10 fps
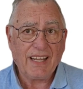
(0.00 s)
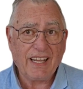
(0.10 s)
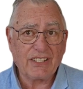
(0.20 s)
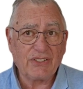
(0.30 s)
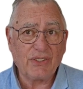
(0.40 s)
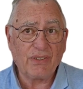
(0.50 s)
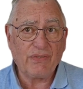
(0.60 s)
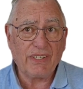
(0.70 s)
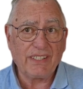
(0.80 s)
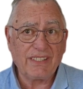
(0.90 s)
External
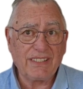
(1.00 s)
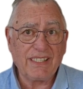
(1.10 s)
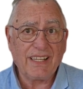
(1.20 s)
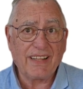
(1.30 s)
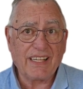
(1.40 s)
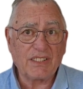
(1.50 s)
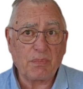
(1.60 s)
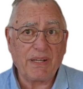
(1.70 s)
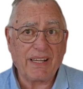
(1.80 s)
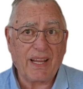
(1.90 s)
validity, that's
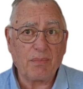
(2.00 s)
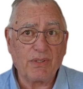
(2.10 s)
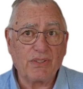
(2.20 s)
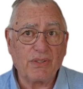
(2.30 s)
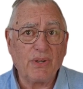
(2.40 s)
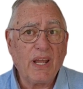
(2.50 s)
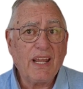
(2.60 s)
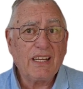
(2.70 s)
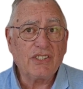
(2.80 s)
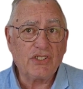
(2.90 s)
being able to
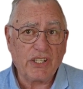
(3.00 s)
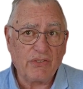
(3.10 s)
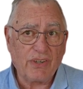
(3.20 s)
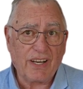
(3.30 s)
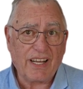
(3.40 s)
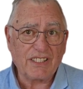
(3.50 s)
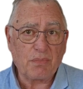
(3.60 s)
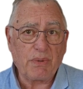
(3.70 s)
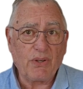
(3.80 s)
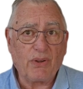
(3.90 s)
generalize
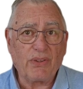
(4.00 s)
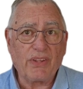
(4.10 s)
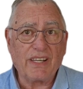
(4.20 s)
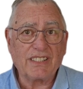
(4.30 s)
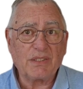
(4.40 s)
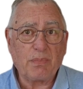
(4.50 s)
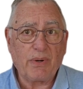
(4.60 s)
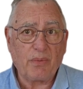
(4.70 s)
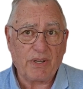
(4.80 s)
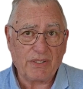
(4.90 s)
beyond the
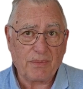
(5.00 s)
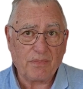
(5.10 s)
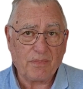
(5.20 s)
experiment.